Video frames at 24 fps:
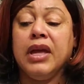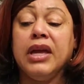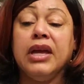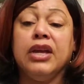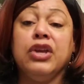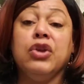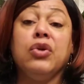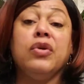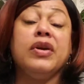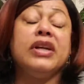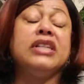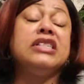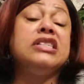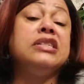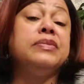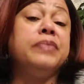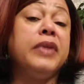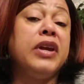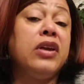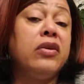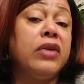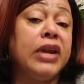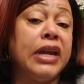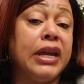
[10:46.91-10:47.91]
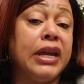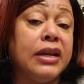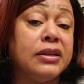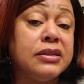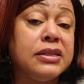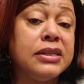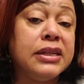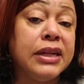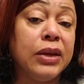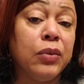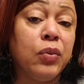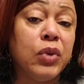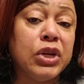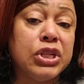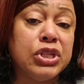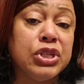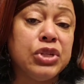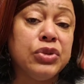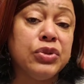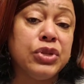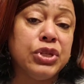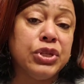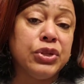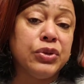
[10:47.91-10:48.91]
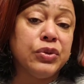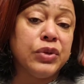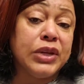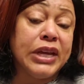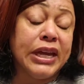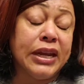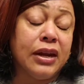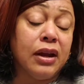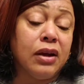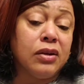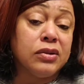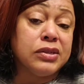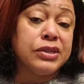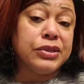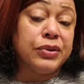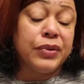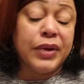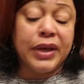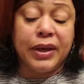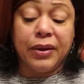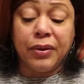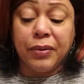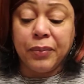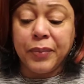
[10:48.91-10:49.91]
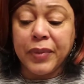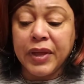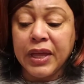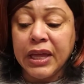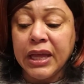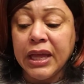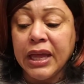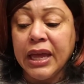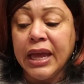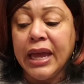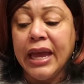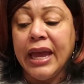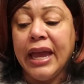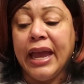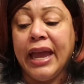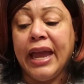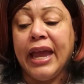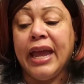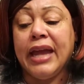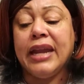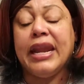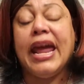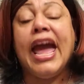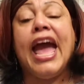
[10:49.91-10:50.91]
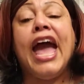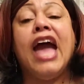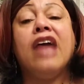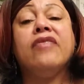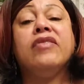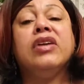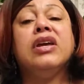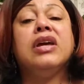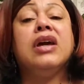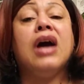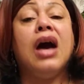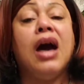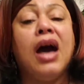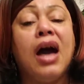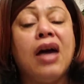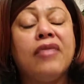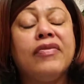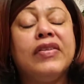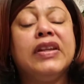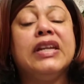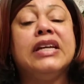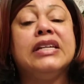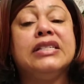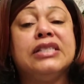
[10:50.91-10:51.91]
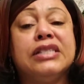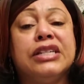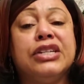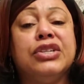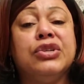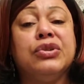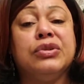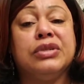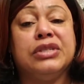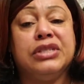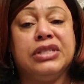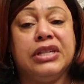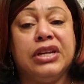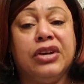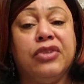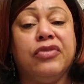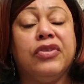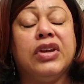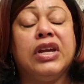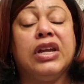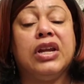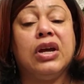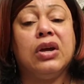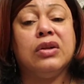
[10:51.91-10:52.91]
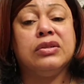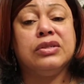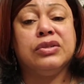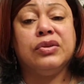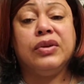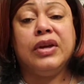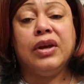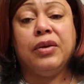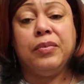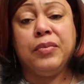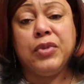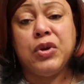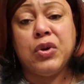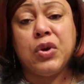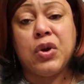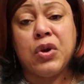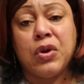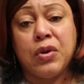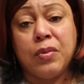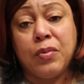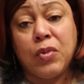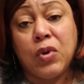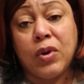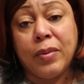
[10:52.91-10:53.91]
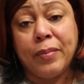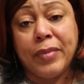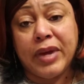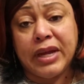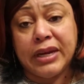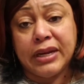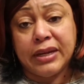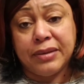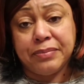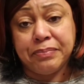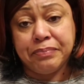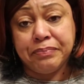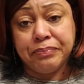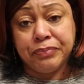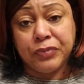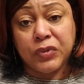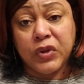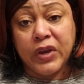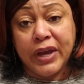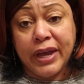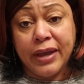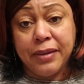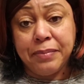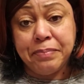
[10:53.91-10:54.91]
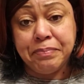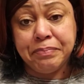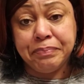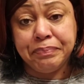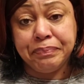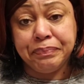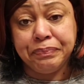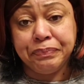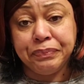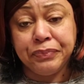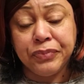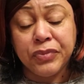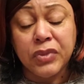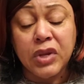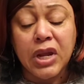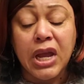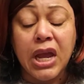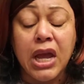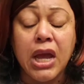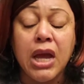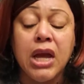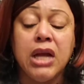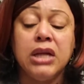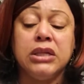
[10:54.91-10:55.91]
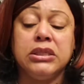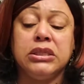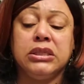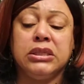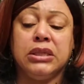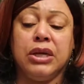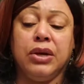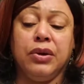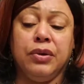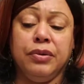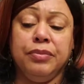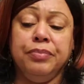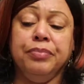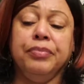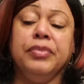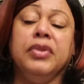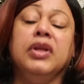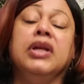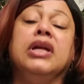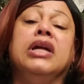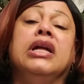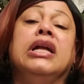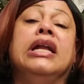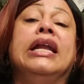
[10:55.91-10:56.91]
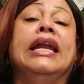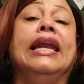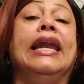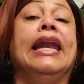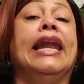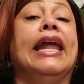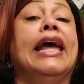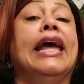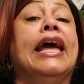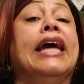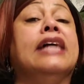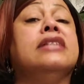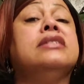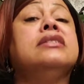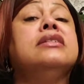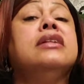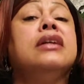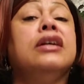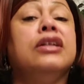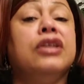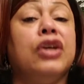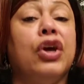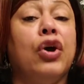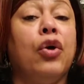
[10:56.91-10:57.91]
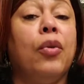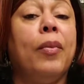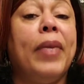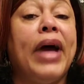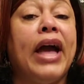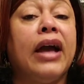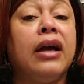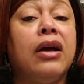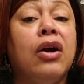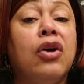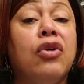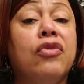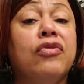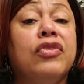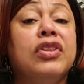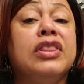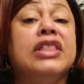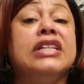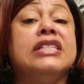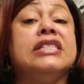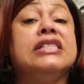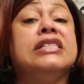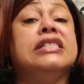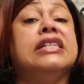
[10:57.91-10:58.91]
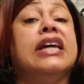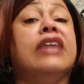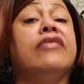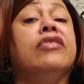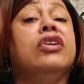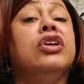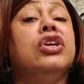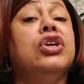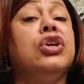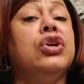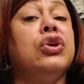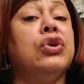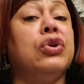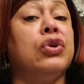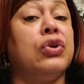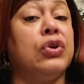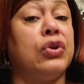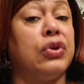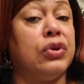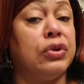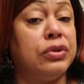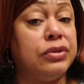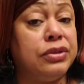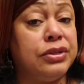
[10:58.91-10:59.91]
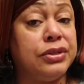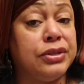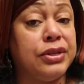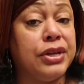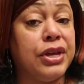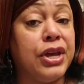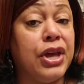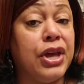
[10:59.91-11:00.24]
Your experience in what you do can also help. And having confidence in yourself can also help you earn more money. Okay? So let's go back over the 7 cures